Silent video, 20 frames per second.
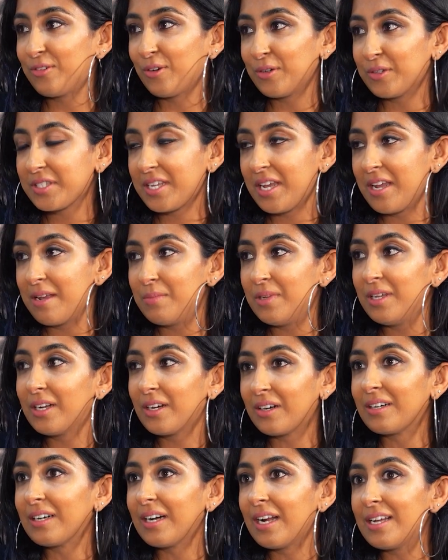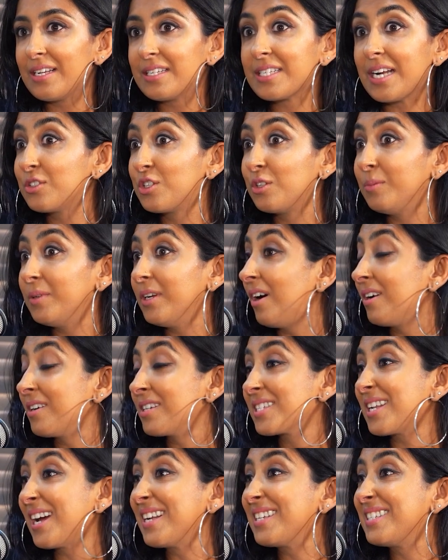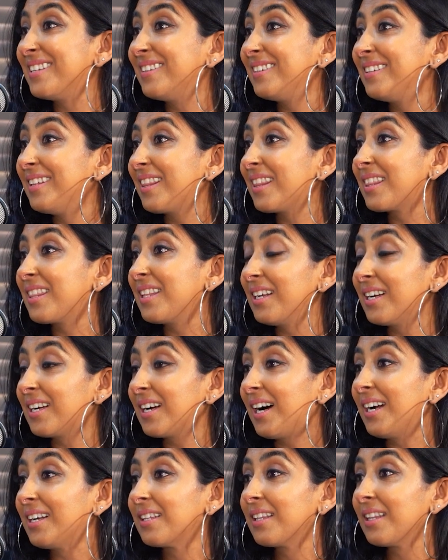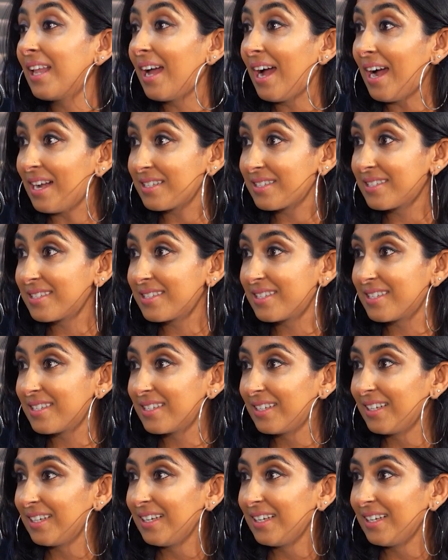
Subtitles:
I first came here. And to be honest, I didn't think I'd last.